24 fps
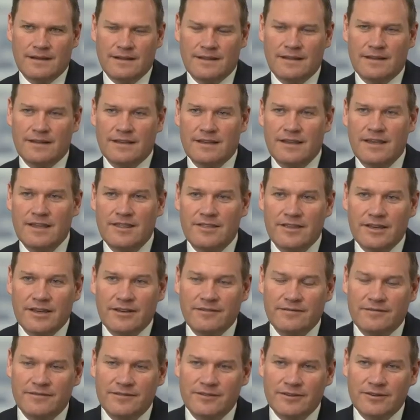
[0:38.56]
The key
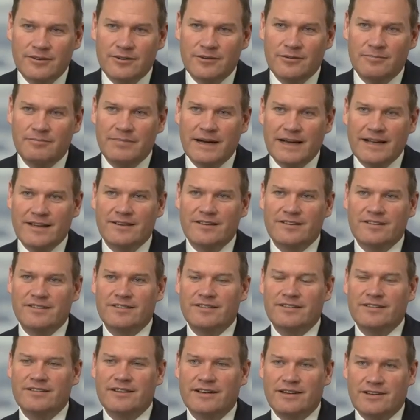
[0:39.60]
thing for
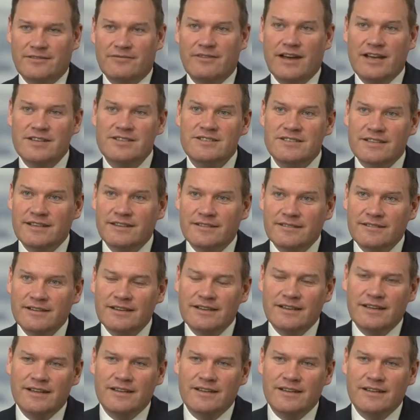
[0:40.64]
bankers and investing